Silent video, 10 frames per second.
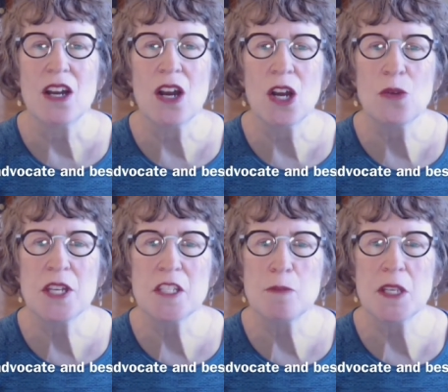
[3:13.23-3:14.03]

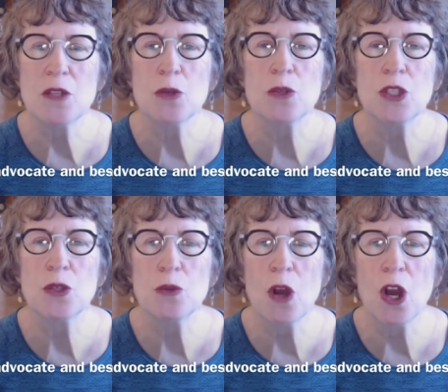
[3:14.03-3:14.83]
Always be who
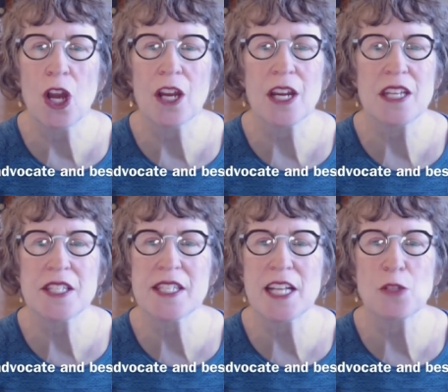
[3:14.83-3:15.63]
you are
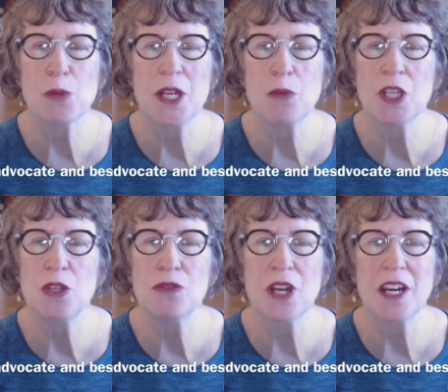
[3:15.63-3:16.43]
and celebrate
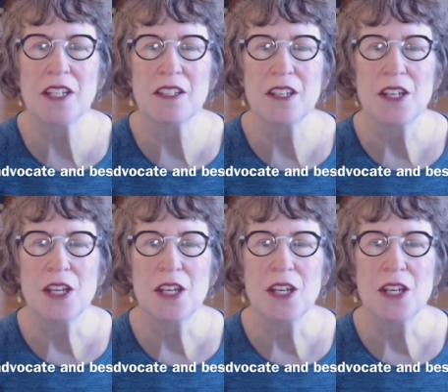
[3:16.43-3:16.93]
what you've got.